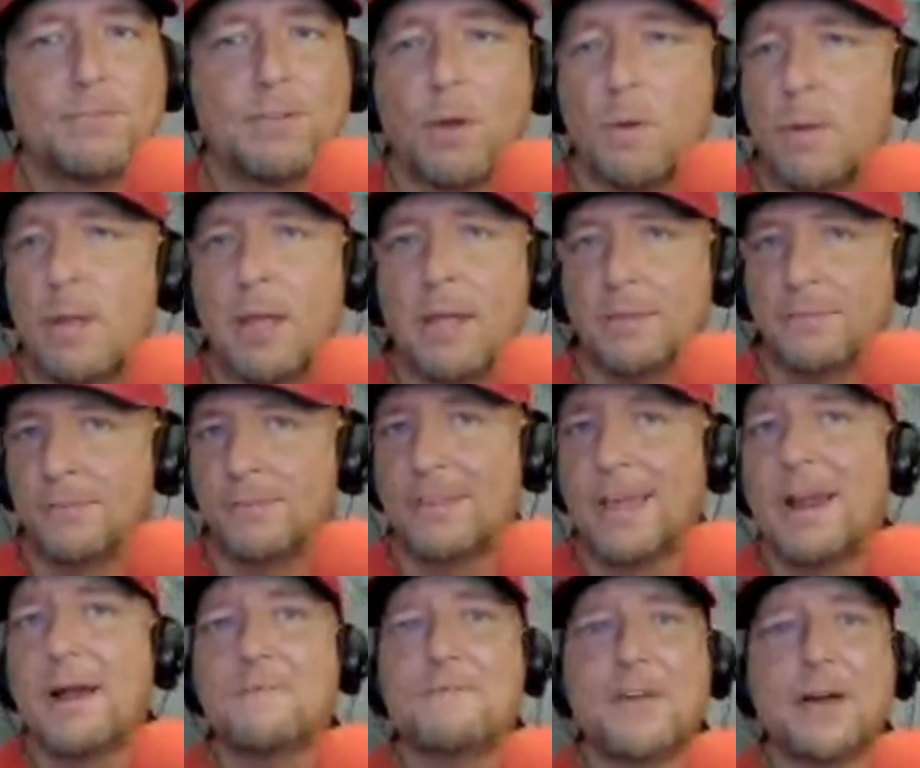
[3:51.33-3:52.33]
So it's
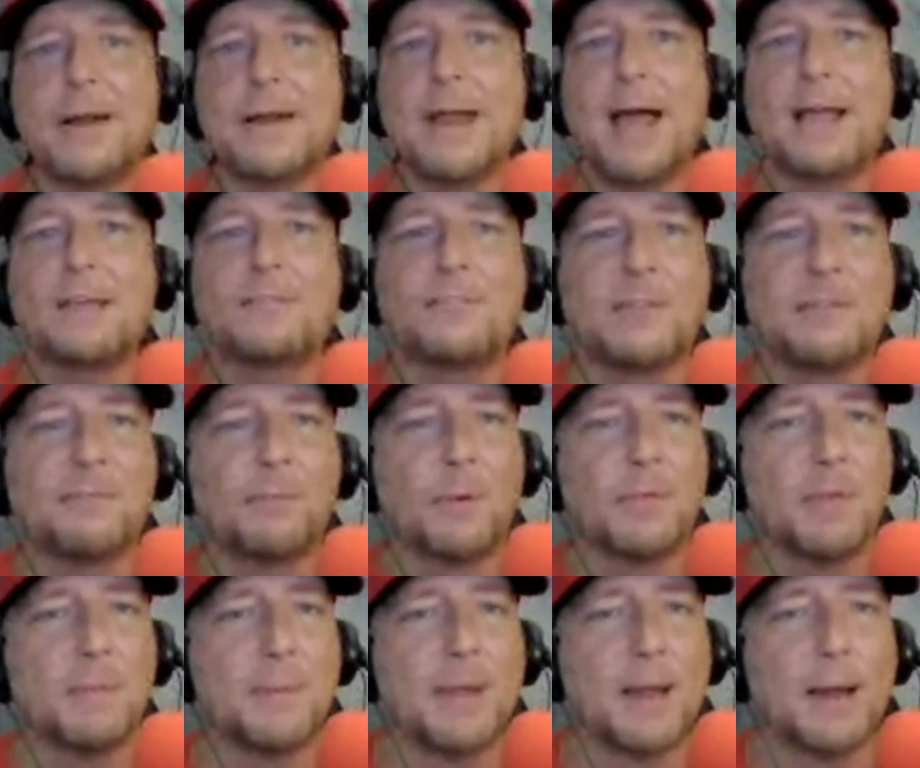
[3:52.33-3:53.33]
set up very nicely
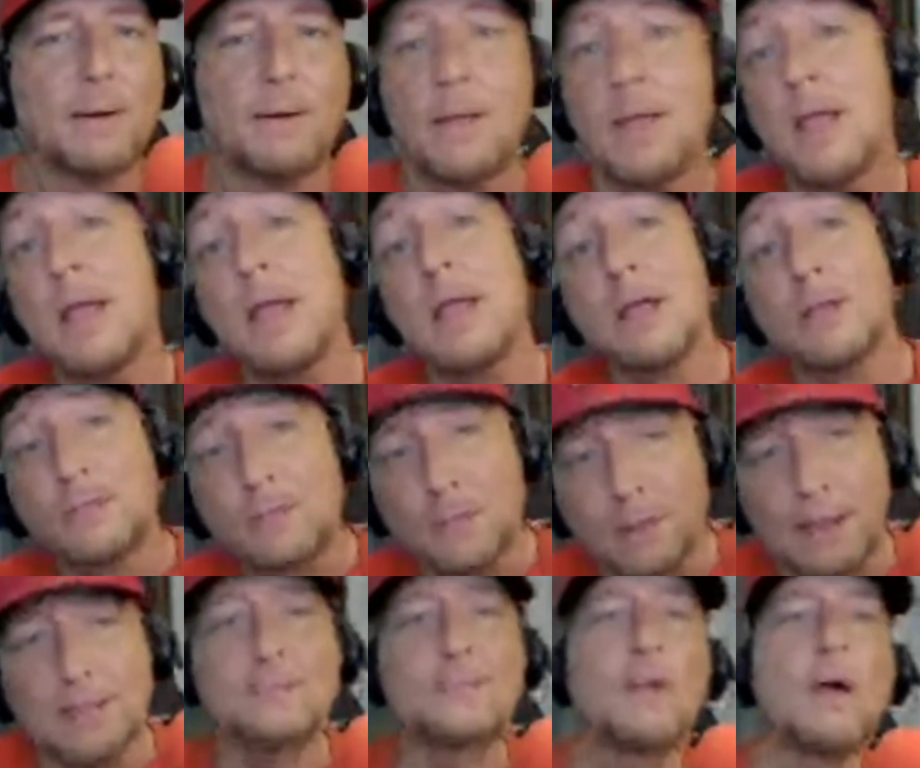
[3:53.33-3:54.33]
for them here. So
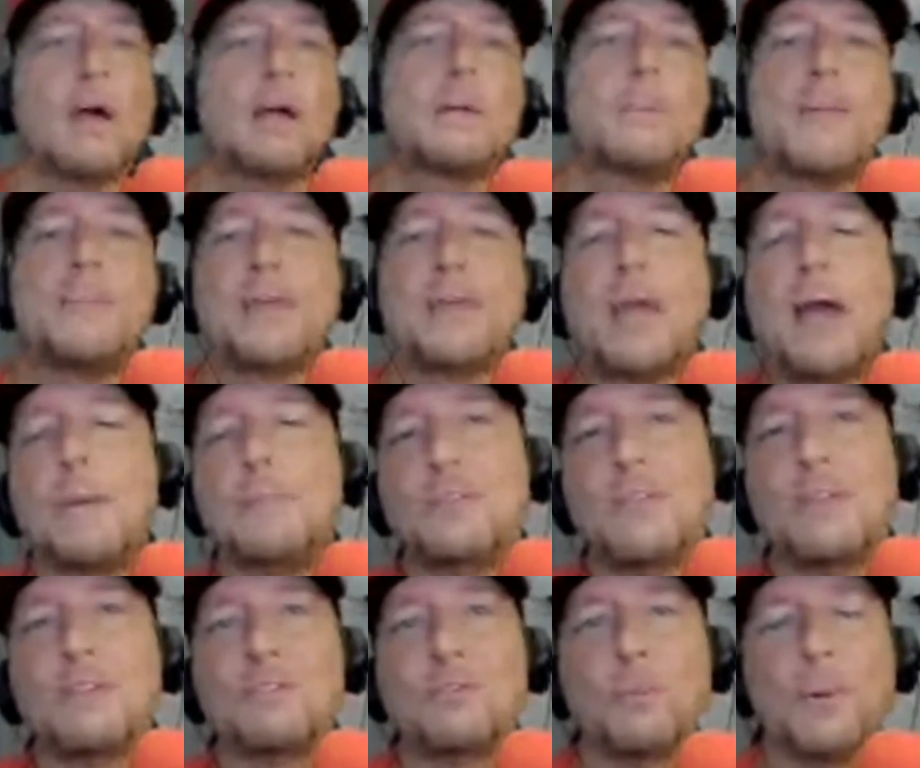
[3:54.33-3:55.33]
let's talk about the Cubs
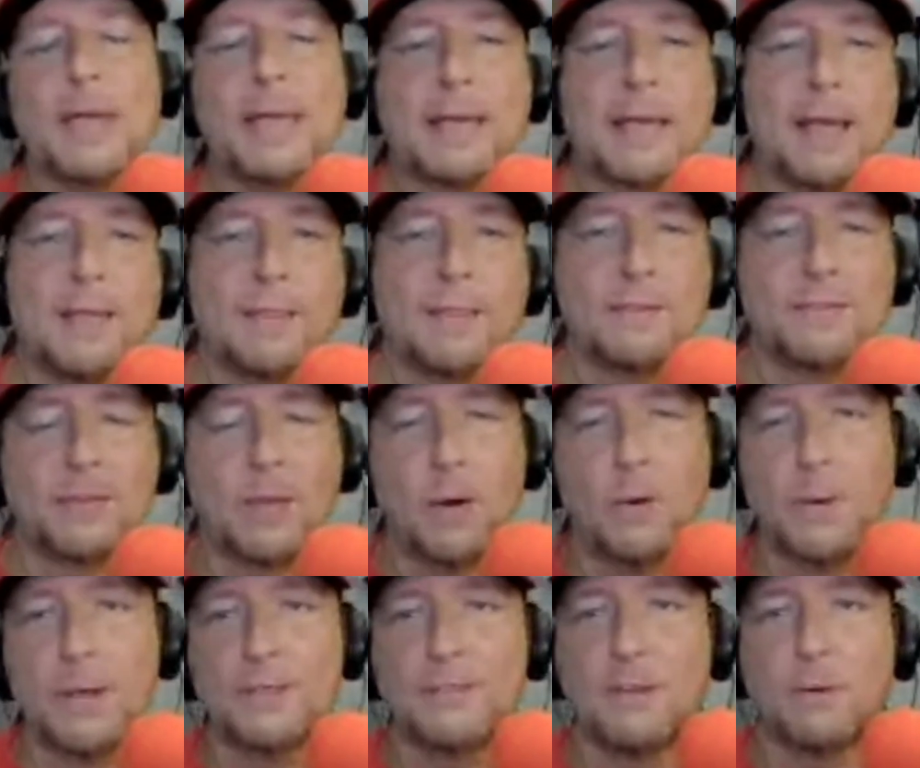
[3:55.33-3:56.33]
this weekend. Let's
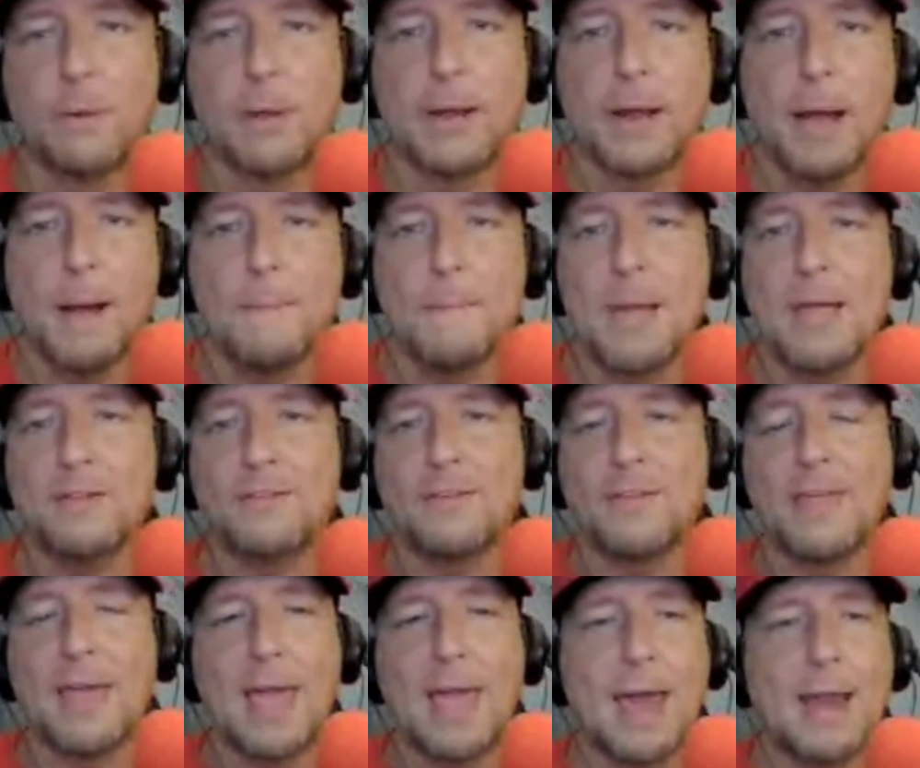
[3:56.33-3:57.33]
go into it.
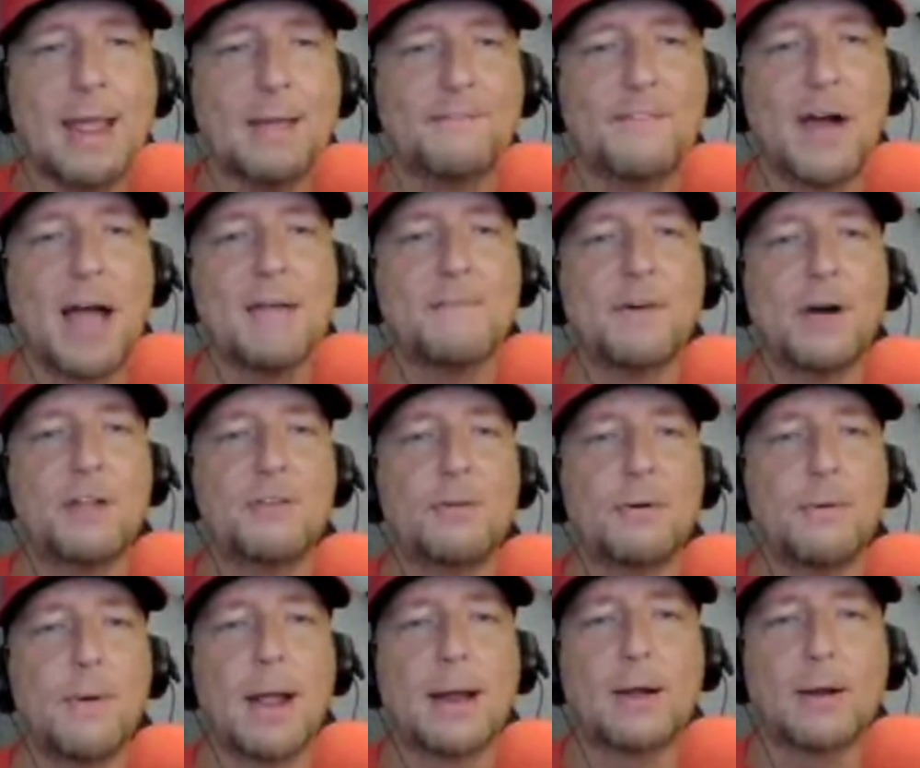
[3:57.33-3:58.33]
Mentioned they had a
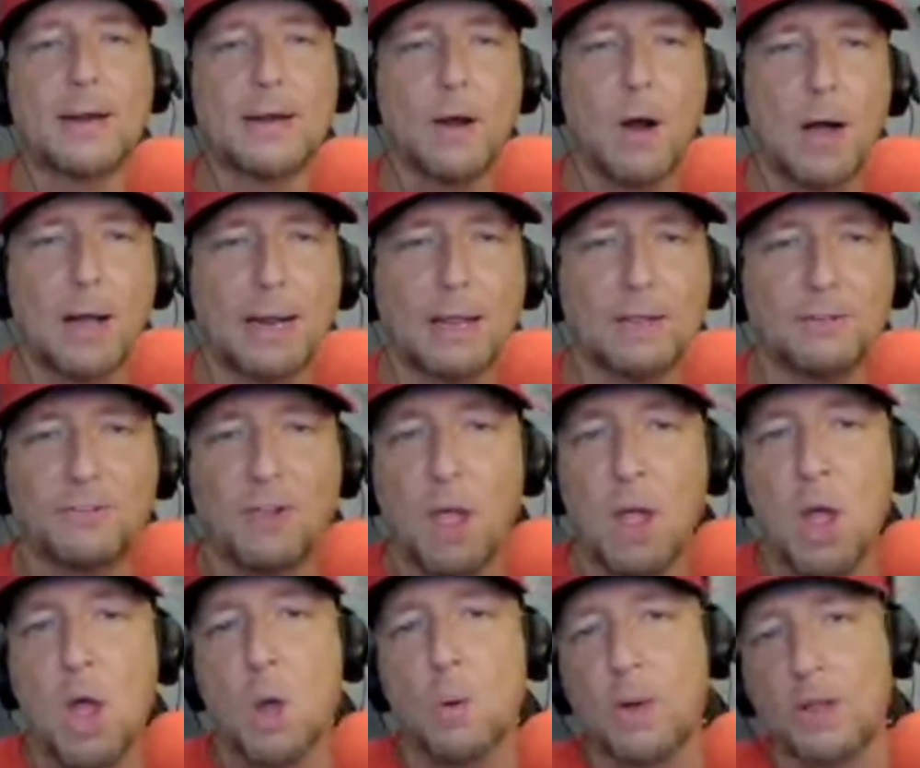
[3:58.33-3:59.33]
500 record in August,
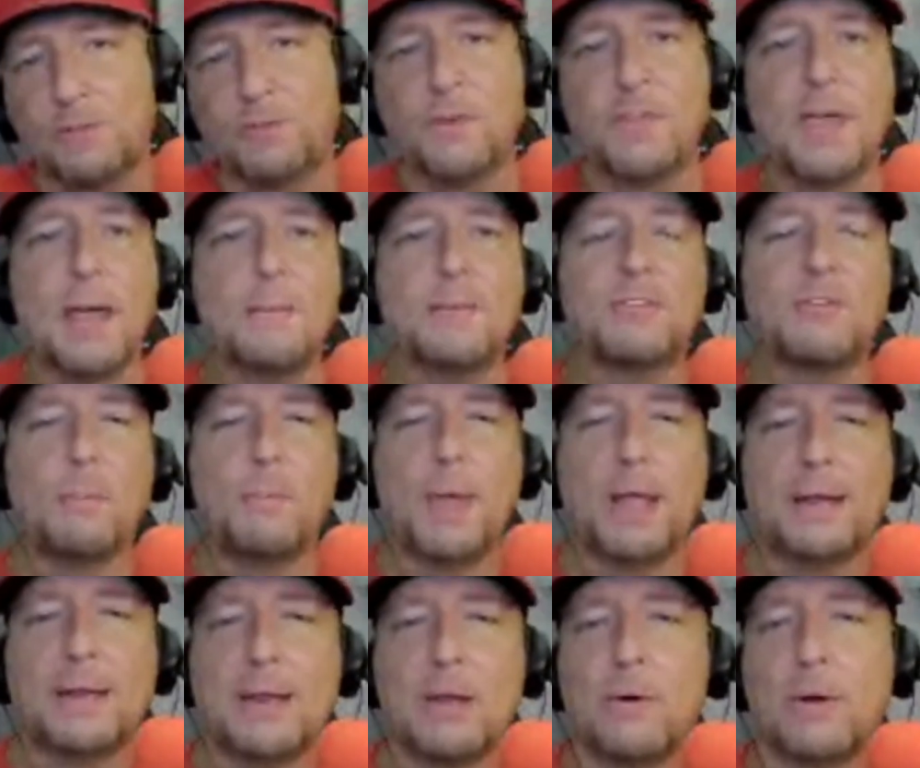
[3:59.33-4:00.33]
which for them is a
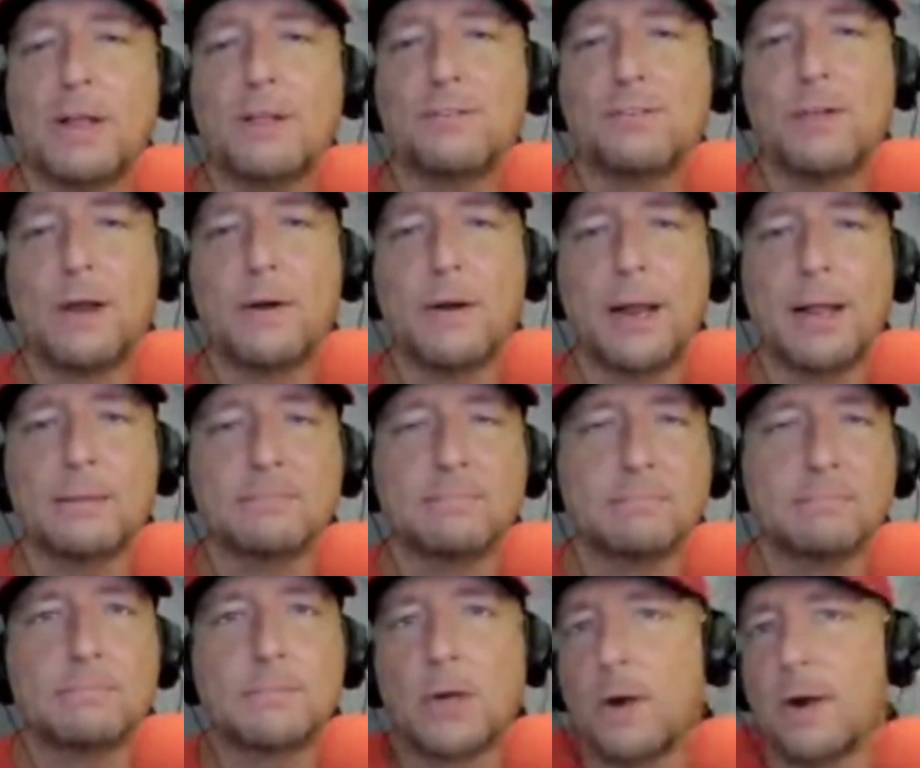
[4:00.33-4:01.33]
big deal considering
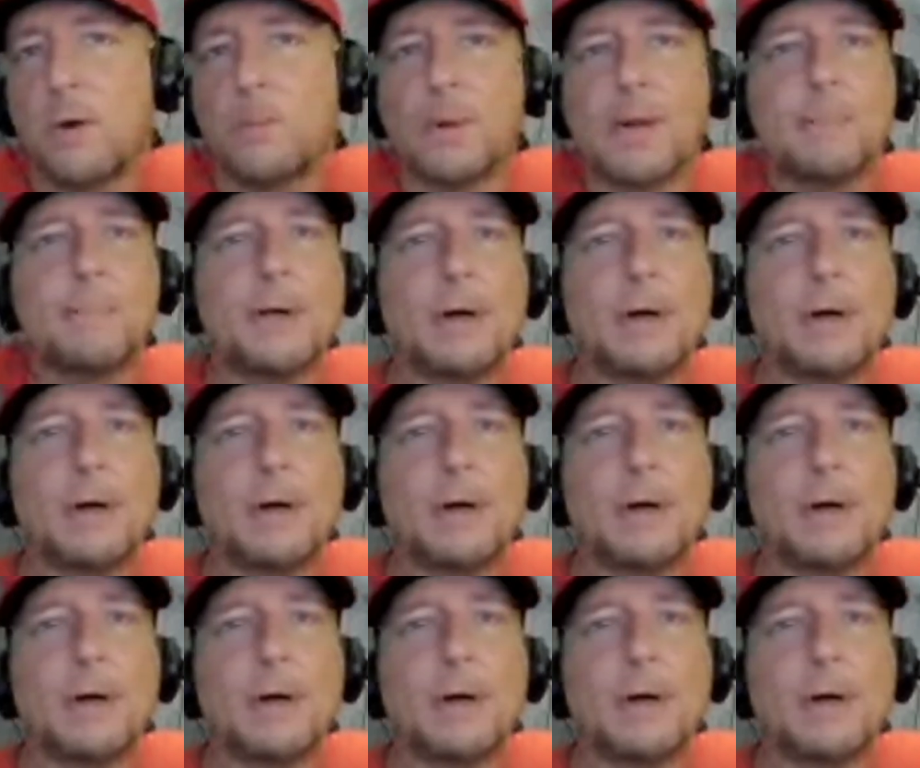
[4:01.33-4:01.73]
they're in a